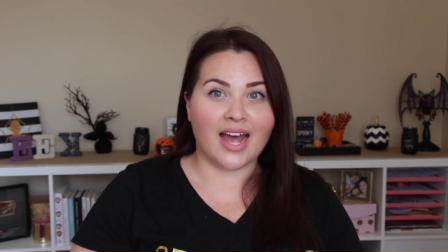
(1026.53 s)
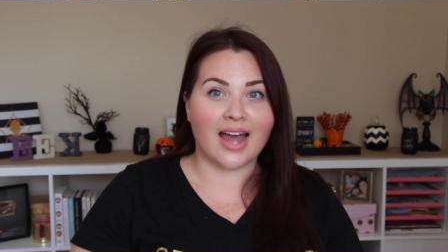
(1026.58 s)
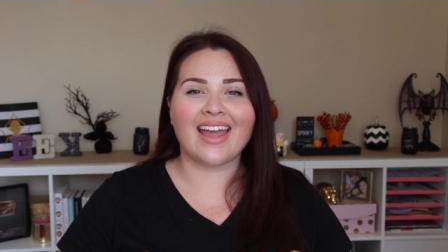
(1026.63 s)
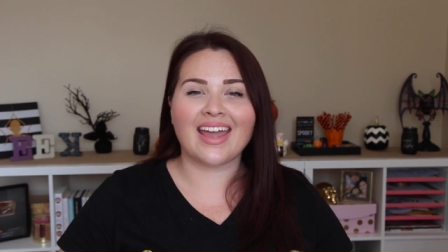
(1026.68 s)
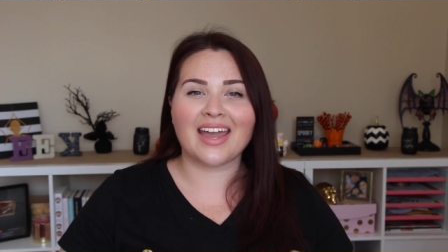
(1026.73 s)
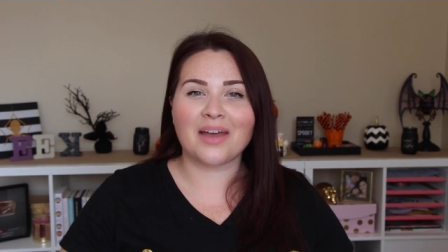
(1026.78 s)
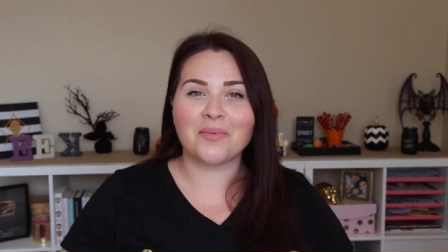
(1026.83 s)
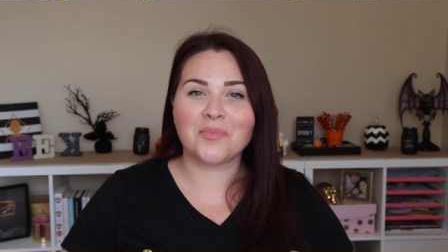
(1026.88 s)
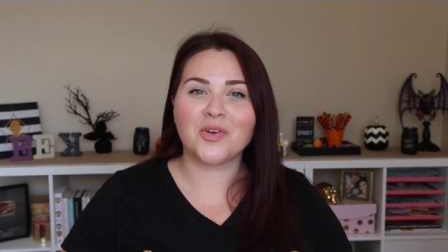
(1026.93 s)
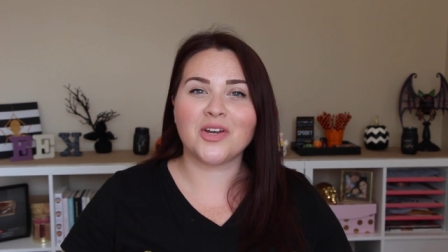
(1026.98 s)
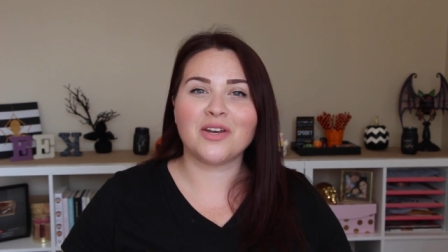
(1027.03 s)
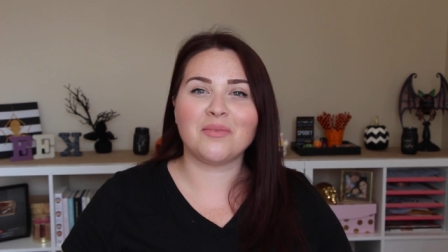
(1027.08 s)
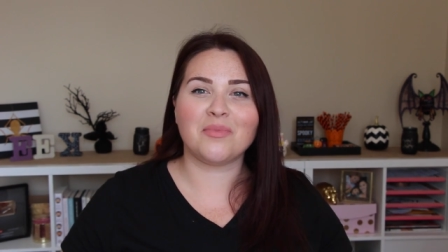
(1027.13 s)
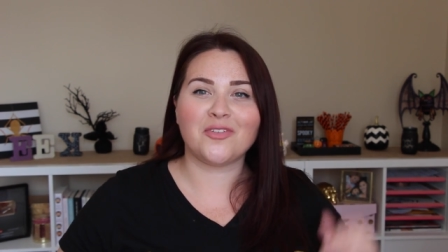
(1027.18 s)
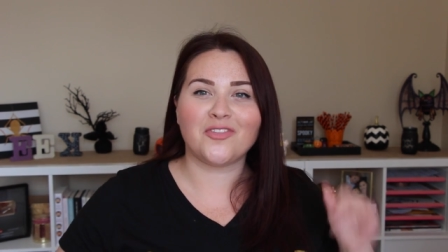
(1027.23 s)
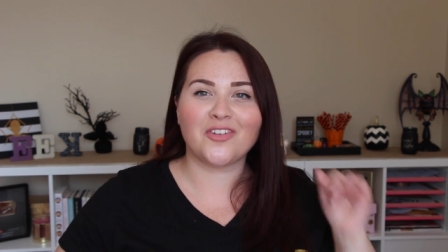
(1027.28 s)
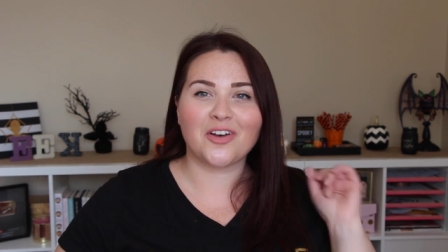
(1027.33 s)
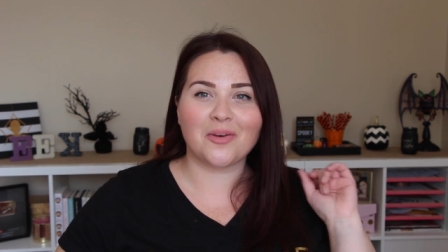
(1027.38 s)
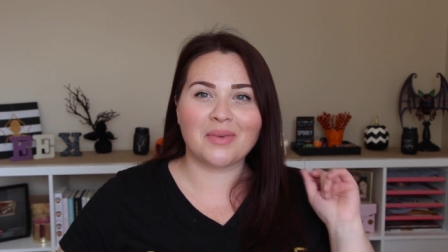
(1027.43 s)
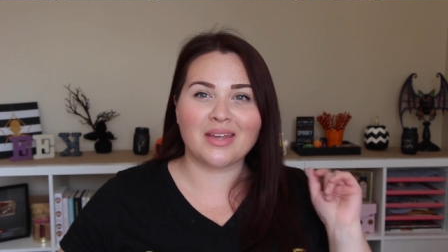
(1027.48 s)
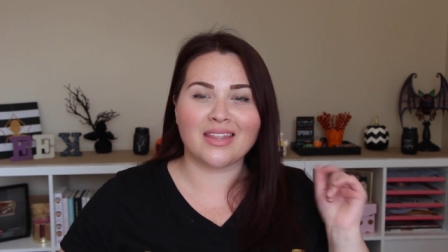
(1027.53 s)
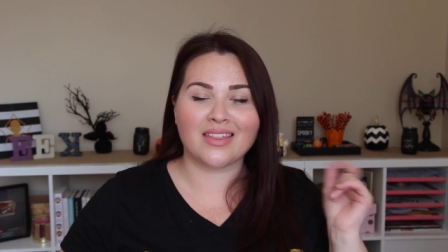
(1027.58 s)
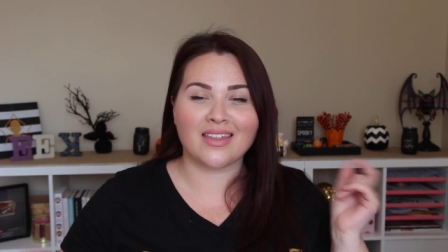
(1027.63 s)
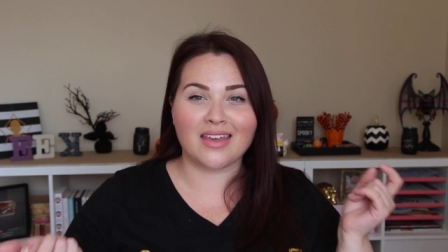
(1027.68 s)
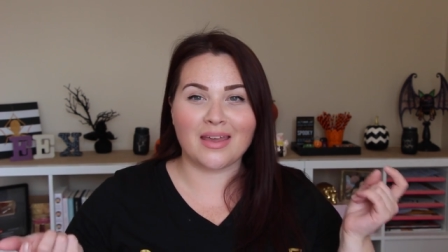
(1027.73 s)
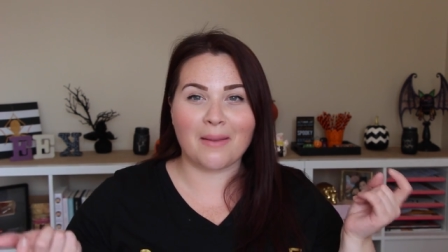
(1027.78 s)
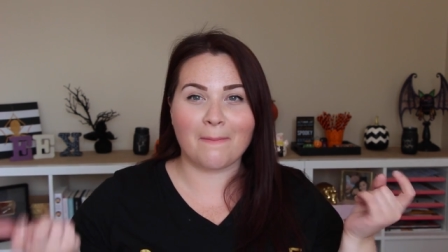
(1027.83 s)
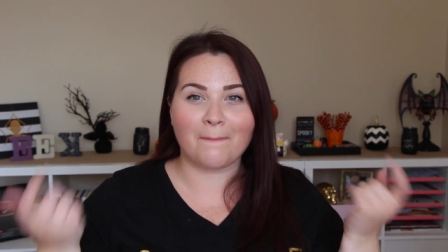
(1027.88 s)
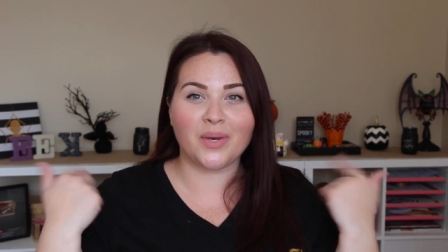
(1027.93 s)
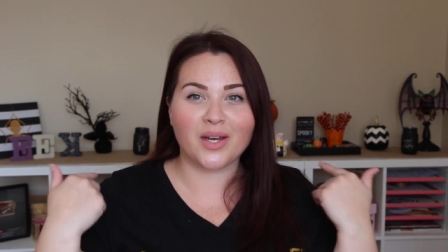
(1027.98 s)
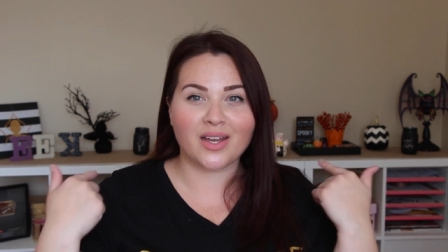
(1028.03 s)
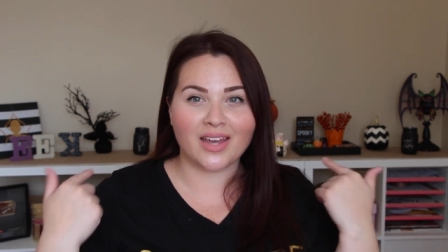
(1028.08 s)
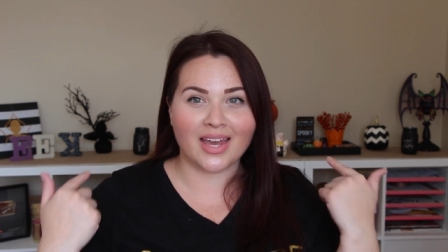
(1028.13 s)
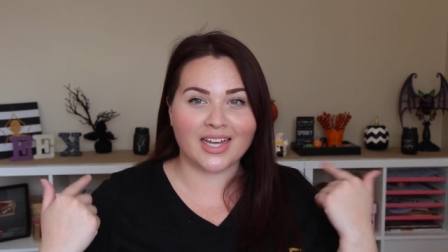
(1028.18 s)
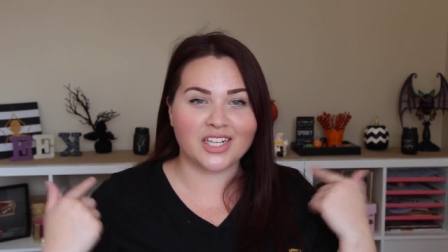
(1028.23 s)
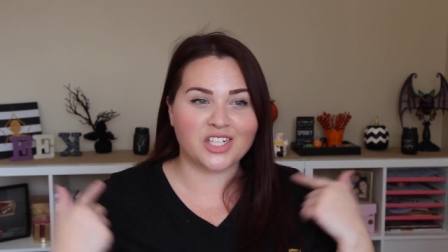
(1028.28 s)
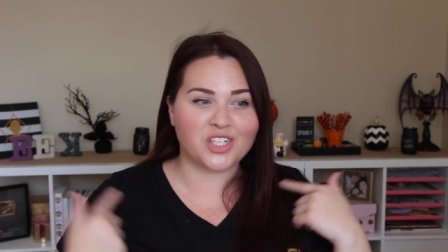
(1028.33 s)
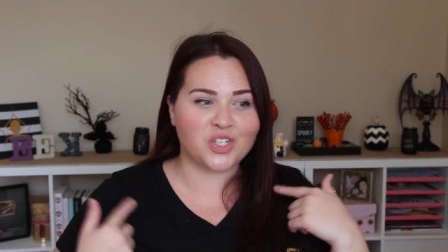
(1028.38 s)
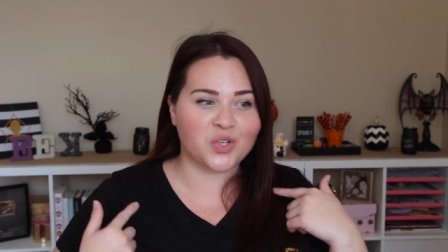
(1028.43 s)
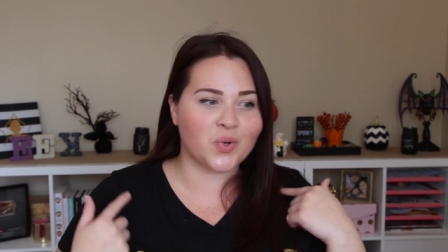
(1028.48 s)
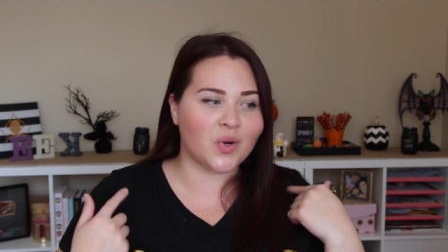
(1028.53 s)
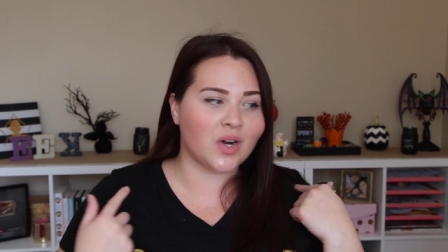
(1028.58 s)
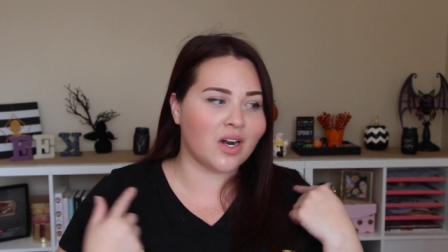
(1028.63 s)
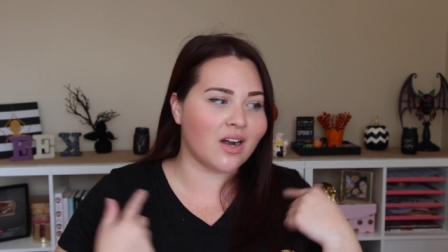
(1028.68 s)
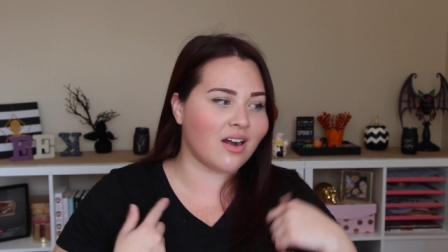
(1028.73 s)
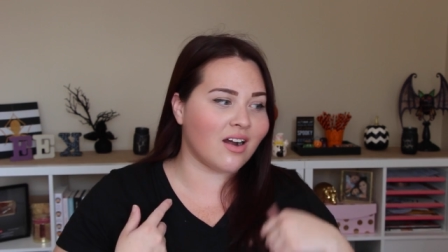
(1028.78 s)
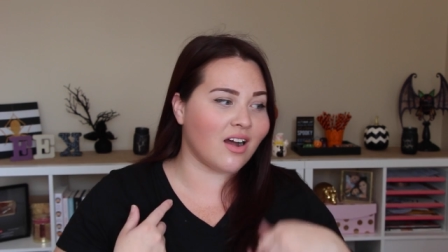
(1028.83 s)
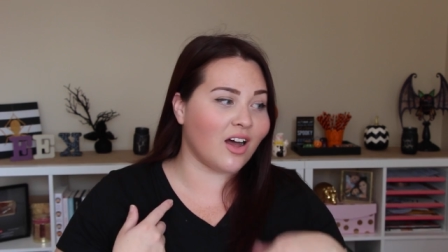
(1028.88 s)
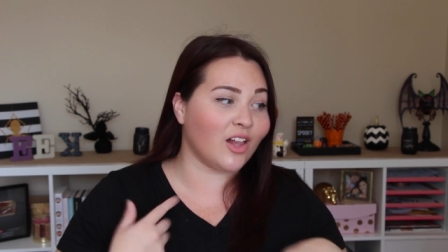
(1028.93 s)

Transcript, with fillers: I am going to be filming the bookcase tour